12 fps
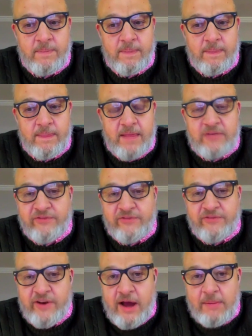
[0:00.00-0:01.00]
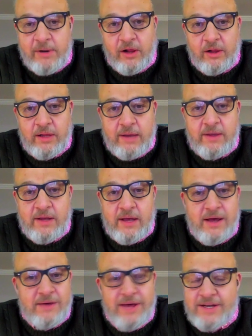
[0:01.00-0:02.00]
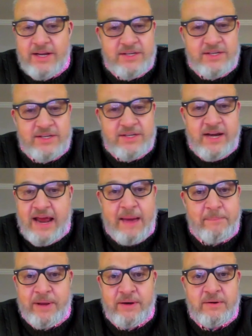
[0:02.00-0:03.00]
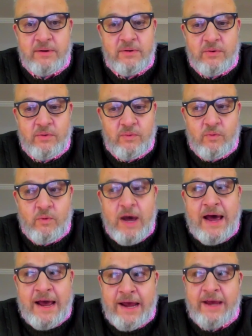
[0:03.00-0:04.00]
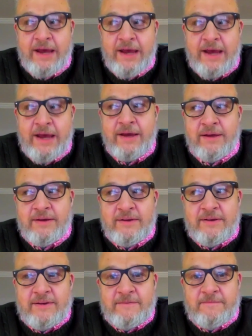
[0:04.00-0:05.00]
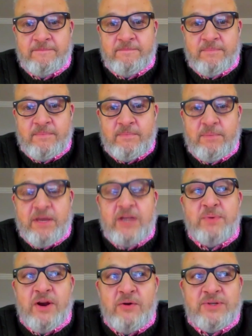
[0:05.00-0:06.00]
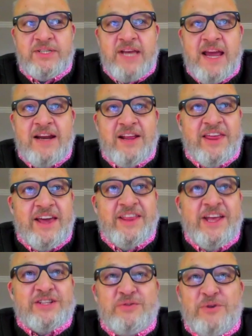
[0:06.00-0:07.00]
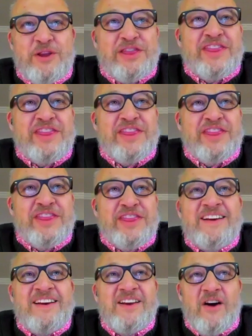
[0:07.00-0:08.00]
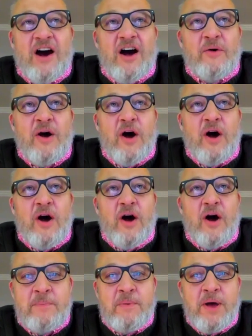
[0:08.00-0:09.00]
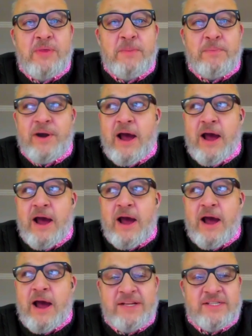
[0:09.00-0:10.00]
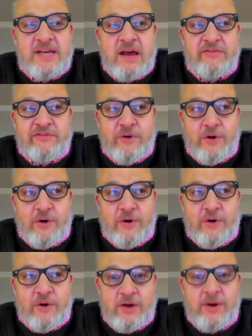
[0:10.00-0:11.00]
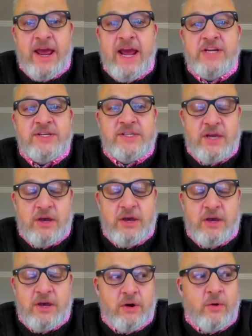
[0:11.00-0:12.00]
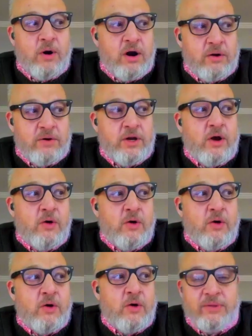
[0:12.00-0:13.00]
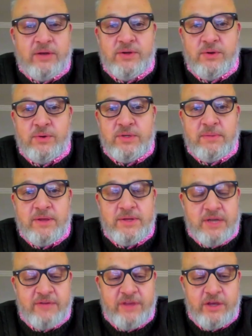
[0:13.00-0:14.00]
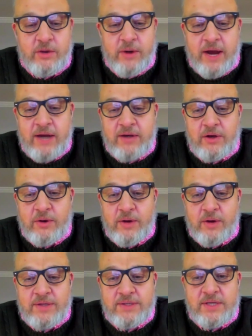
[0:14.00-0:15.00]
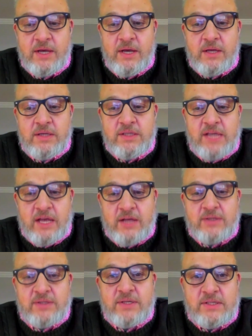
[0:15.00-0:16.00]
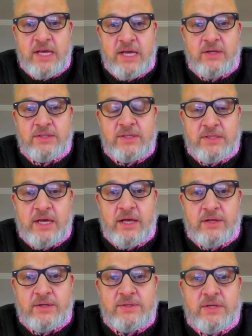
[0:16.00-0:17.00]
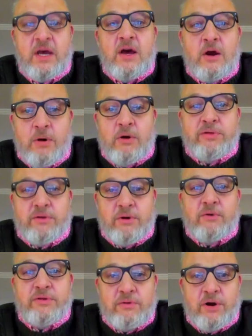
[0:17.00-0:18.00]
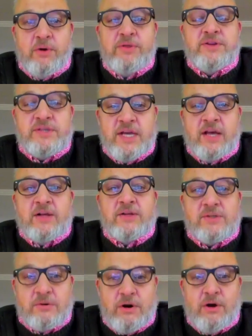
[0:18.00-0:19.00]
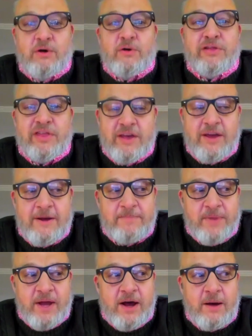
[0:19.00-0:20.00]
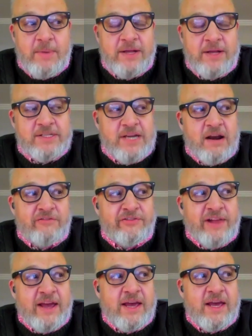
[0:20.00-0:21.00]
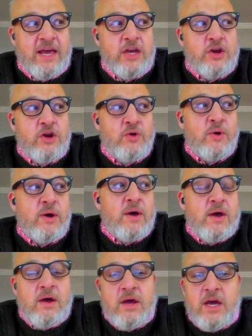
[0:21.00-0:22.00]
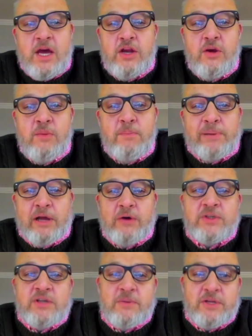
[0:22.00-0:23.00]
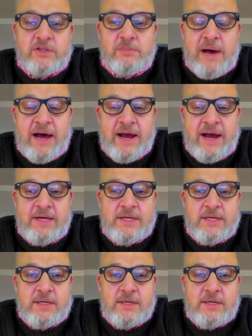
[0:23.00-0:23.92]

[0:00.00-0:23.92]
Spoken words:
That's phenomenal. Like it doesn't happen. Why? Because we don't say anything that's worth, the predominant mindset for, an agency owner or, people that do some of the stuff that you and I do is sales, sales, sales, growth, growth, growth, sales, growth. Instead of like, can you blow someone's mind?